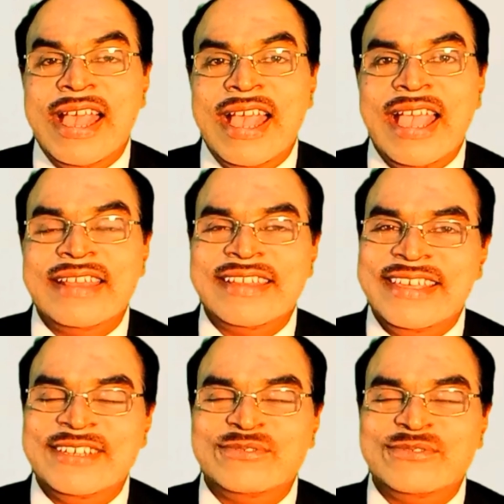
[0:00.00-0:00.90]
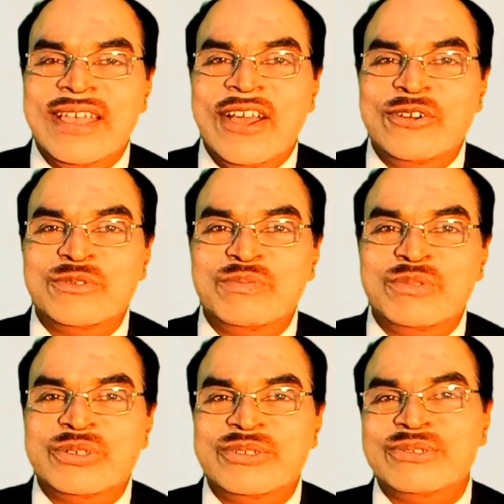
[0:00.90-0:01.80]
and give the
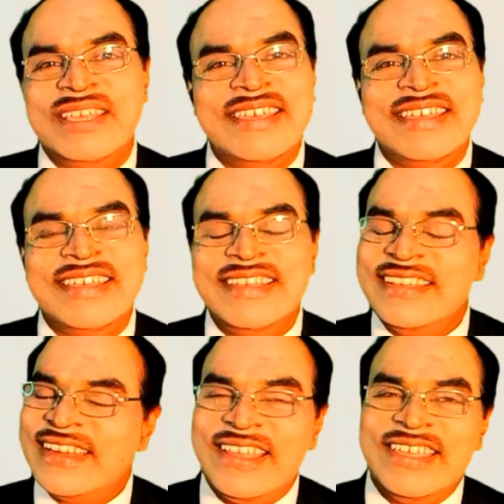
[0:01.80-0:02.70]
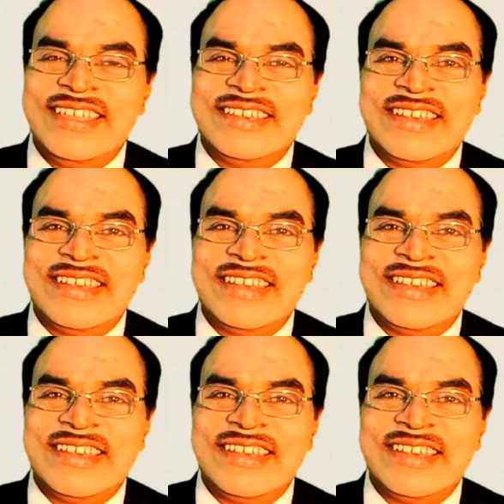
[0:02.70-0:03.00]
output to the client